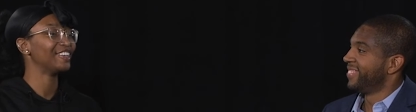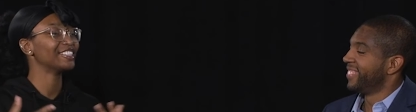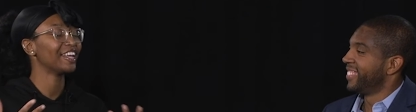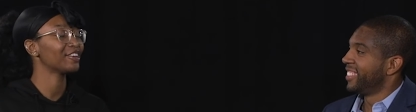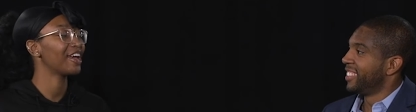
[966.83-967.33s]
Speaker 1: and you
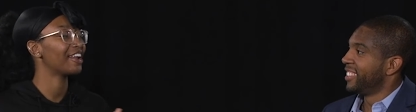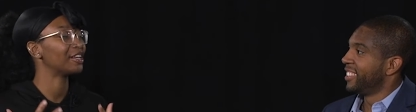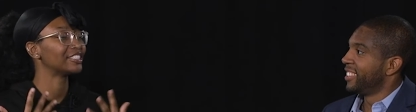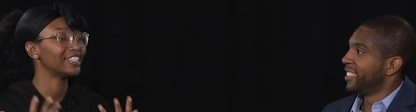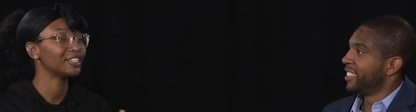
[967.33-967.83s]
sound like you had
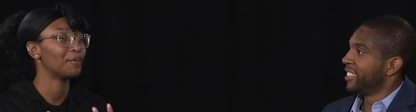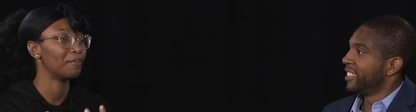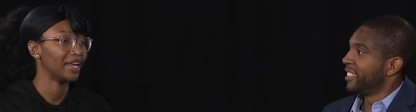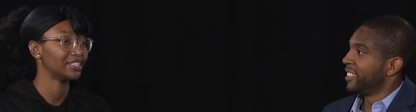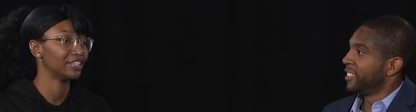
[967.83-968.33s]
a, such an
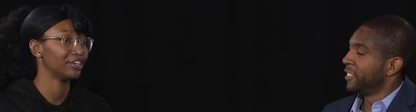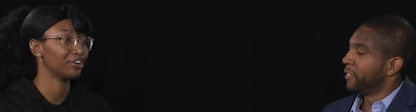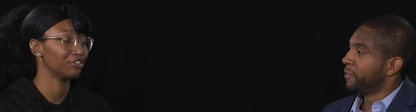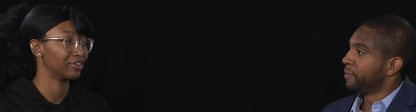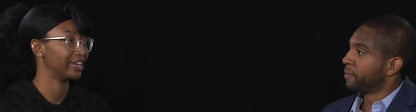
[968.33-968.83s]
amazing
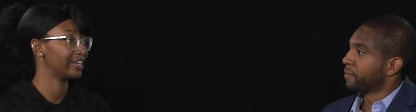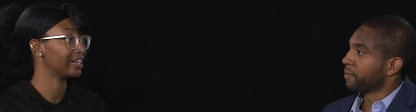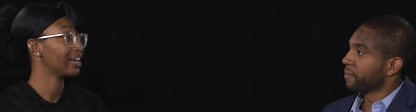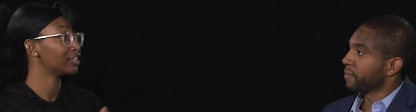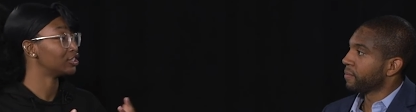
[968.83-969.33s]

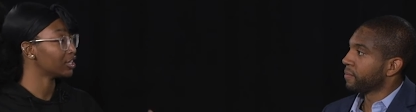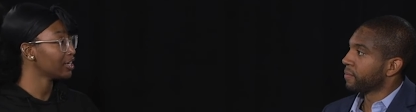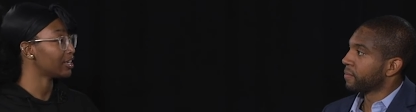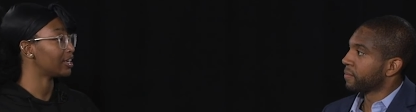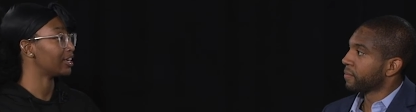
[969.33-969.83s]
career
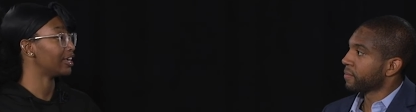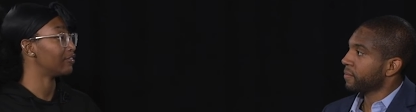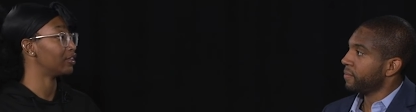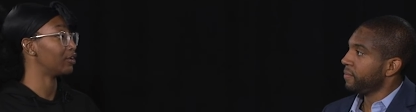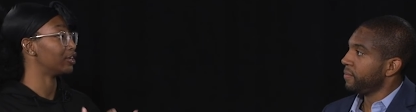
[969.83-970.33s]
journey,
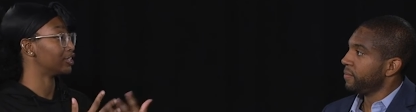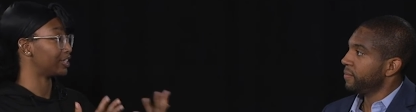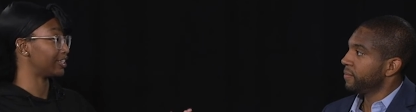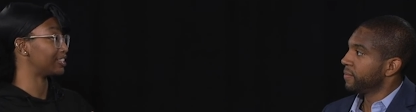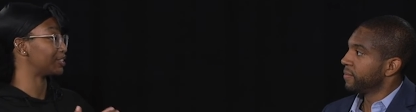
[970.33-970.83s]
even though your
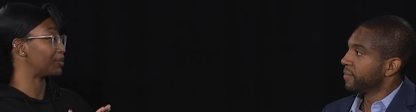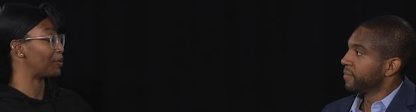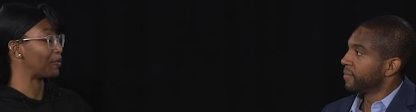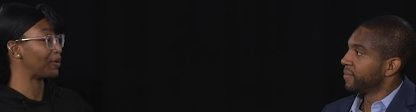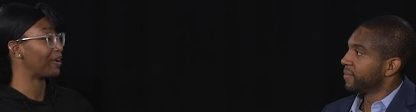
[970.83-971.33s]
journey is still
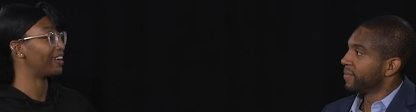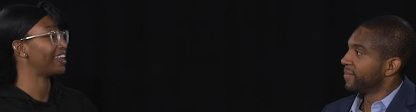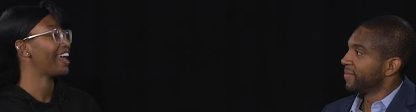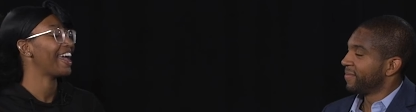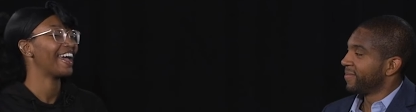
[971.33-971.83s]
going
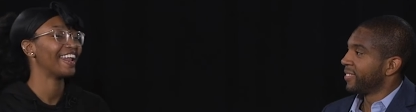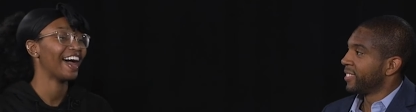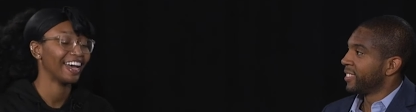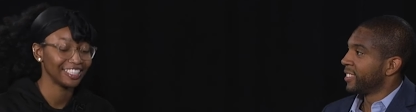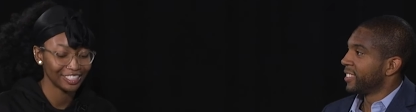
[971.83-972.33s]
on. And
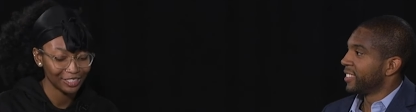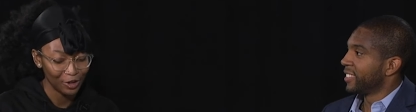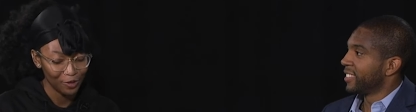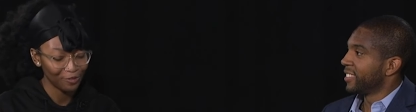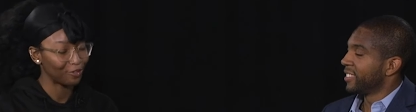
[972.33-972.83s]
I just
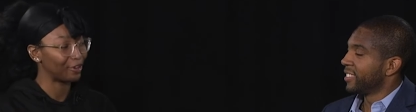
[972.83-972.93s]
hope